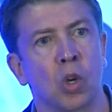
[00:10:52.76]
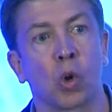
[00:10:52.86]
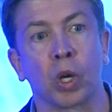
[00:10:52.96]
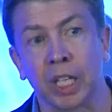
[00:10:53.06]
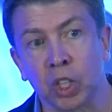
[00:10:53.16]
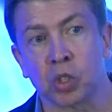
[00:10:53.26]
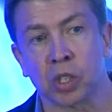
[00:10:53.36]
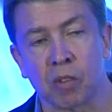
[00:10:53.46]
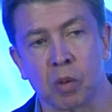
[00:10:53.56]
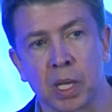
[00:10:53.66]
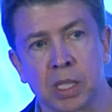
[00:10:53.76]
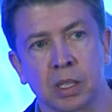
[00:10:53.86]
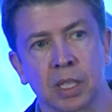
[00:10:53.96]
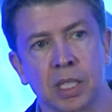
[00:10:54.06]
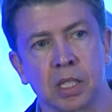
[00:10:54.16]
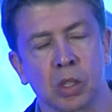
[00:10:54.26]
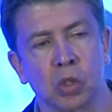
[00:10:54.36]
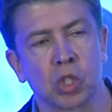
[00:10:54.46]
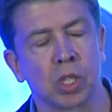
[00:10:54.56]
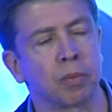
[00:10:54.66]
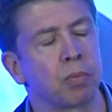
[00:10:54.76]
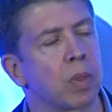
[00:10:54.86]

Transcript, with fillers: or an intergovernmental-led solution.